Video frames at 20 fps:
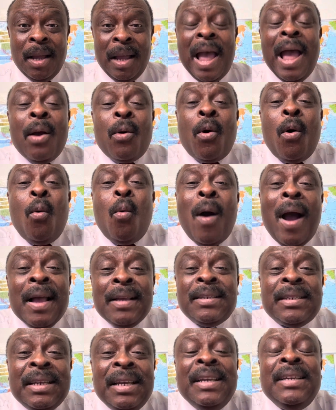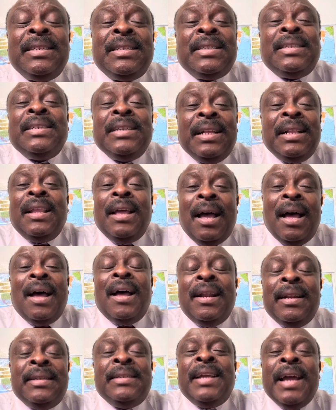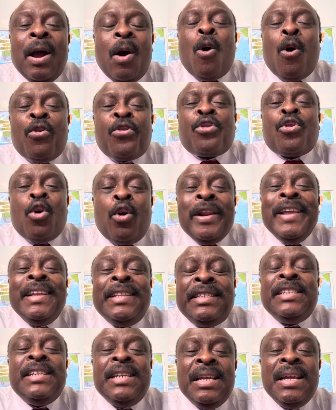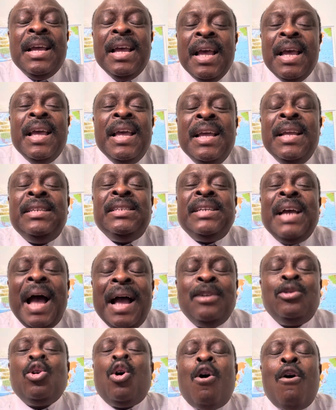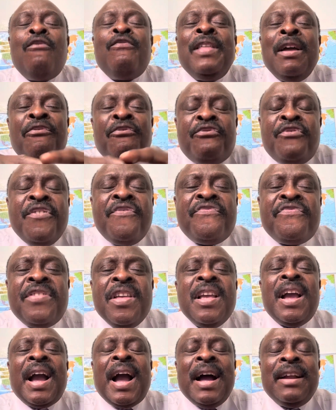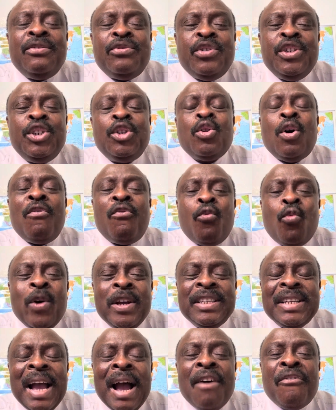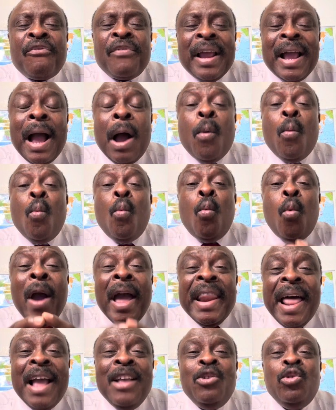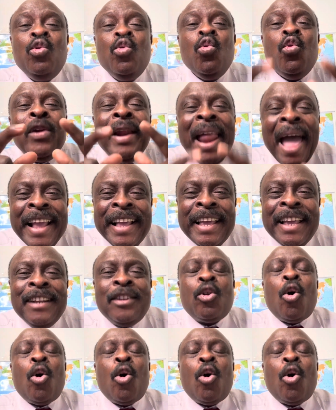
ECOWAS is still the authority in charge of the 15 countries of West Africa, whether you like it